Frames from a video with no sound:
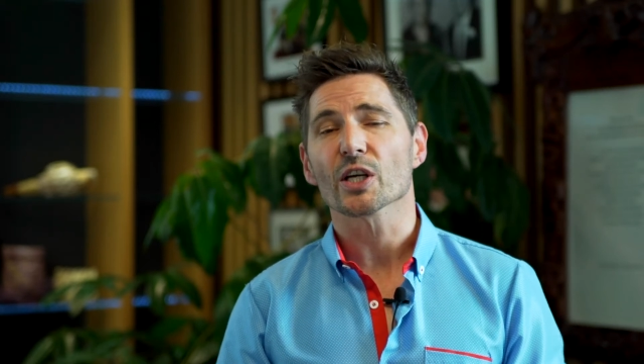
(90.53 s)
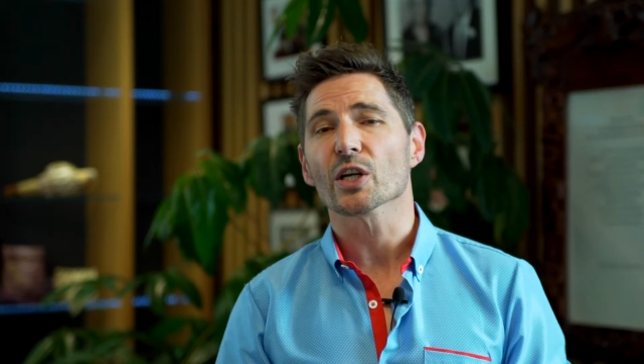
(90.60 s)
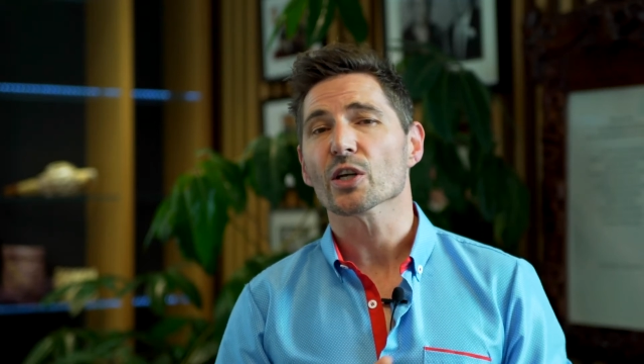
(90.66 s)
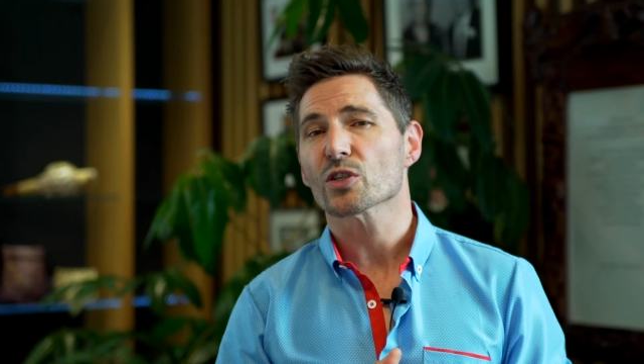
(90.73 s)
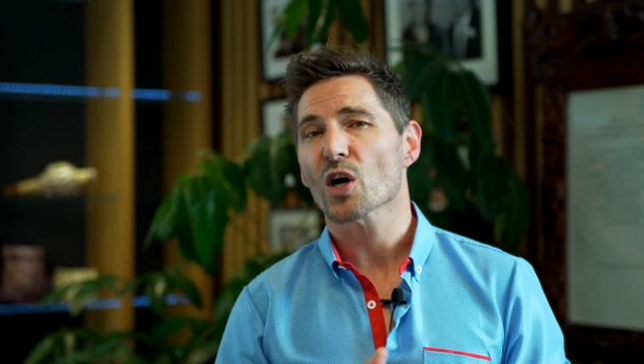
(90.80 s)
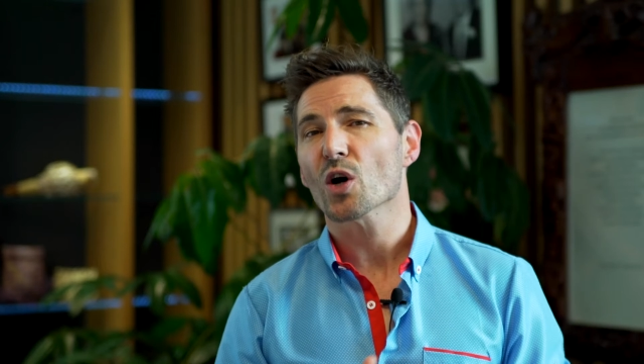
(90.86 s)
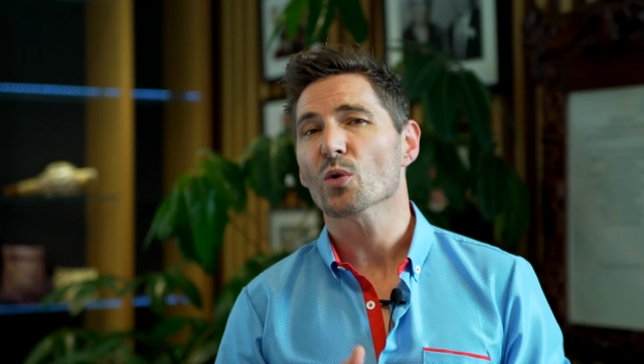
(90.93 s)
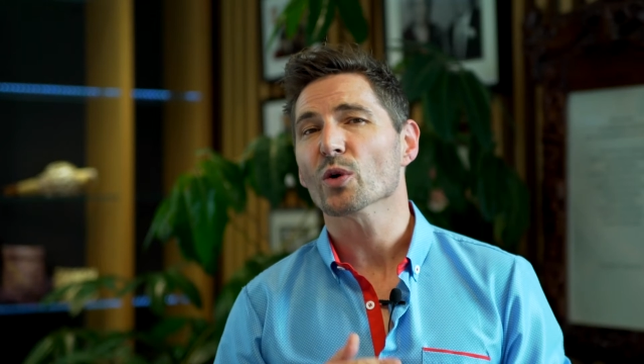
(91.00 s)
in
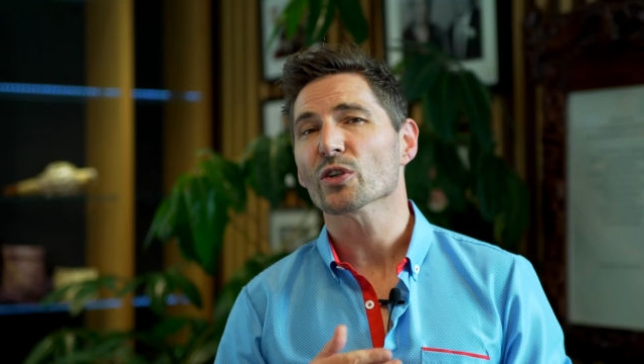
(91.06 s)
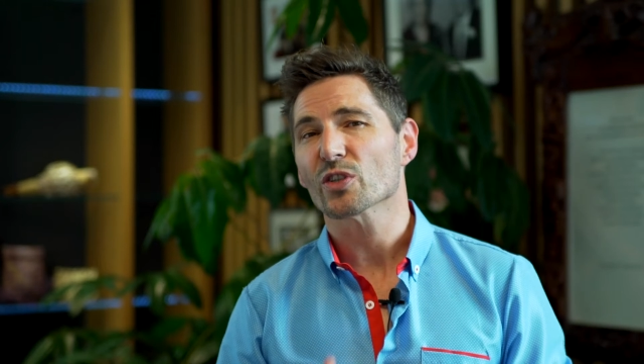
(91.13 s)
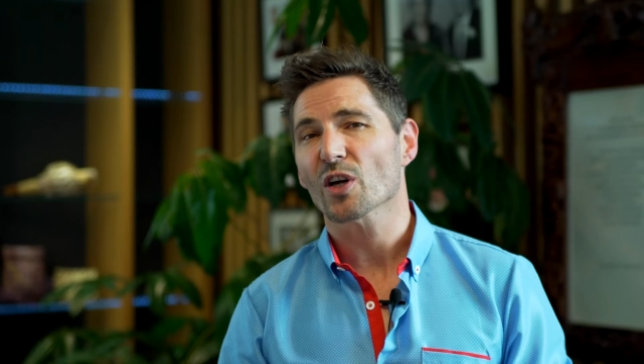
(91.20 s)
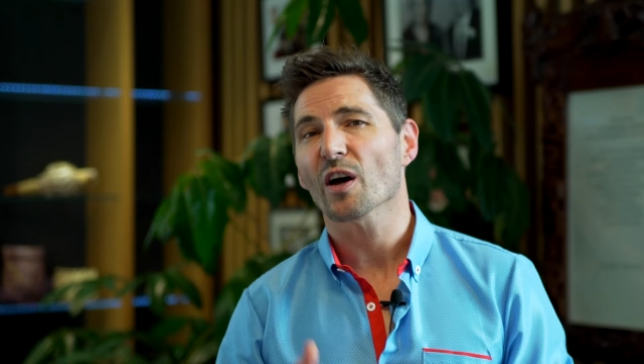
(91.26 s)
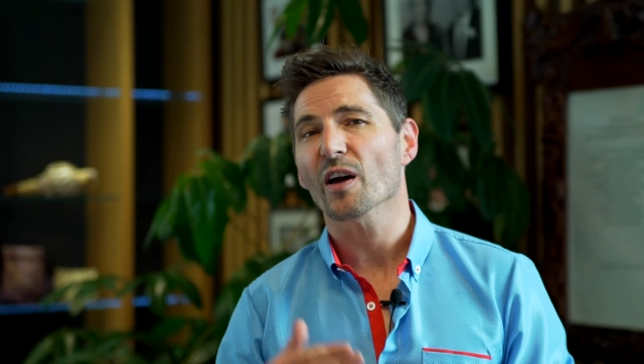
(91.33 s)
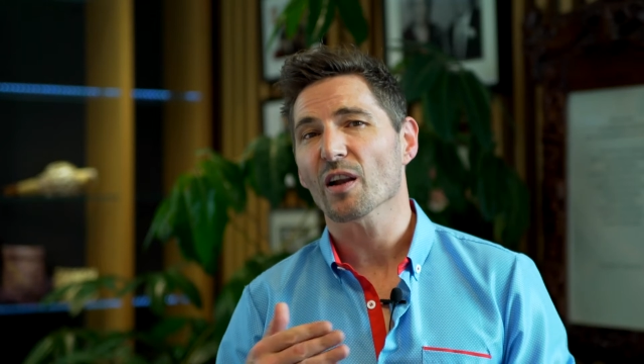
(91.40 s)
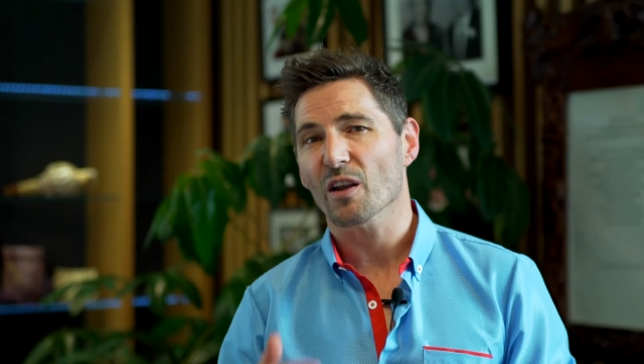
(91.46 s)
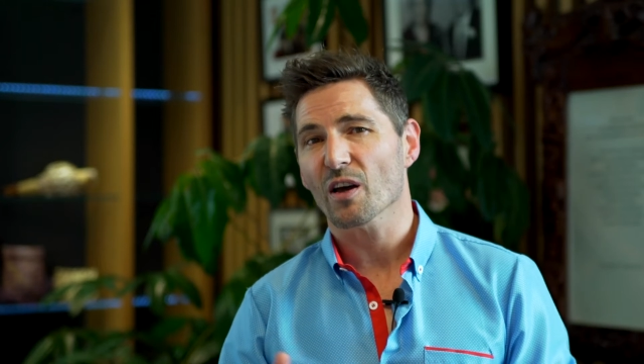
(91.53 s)
his whole
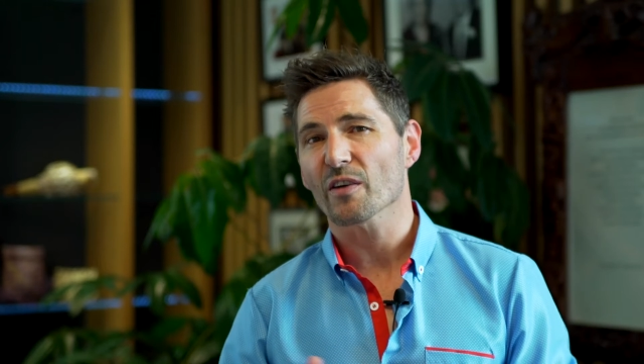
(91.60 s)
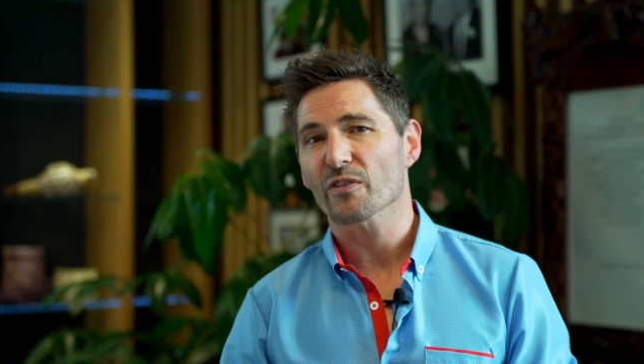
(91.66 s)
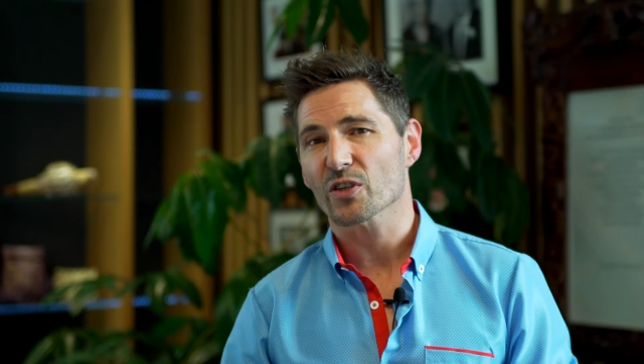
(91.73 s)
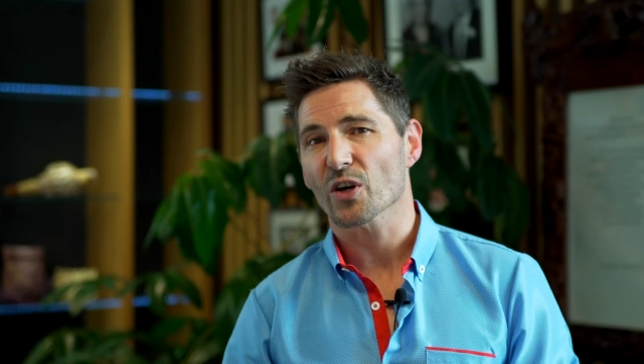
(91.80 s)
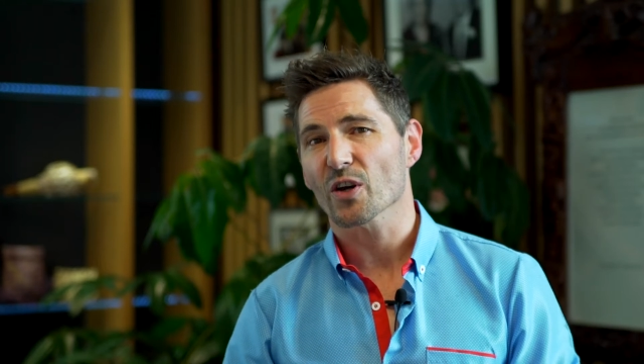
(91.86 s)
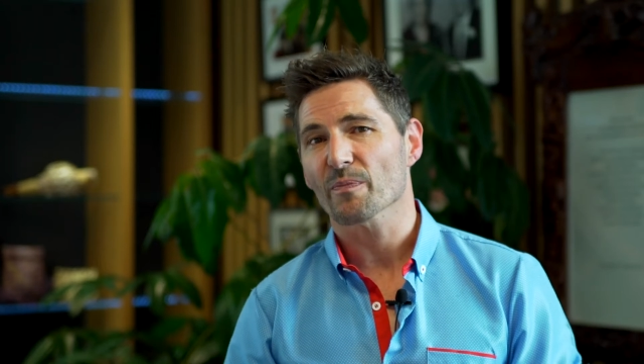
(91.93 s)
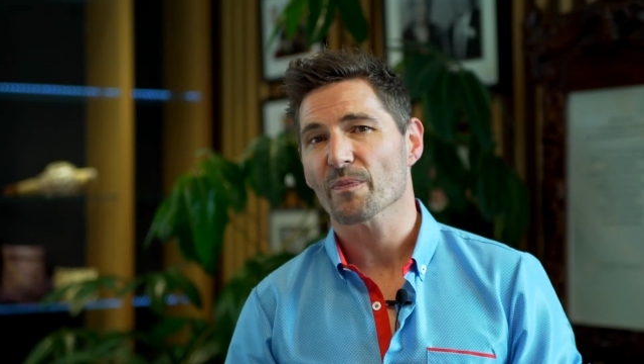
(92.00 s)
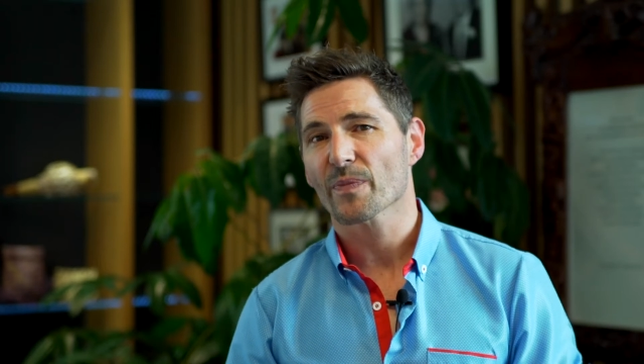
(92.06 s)
entire
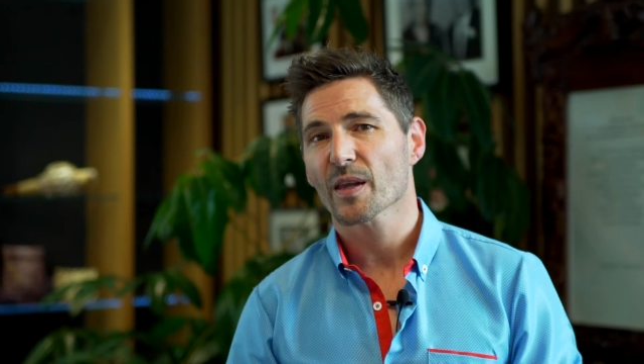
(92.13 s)
lifetime.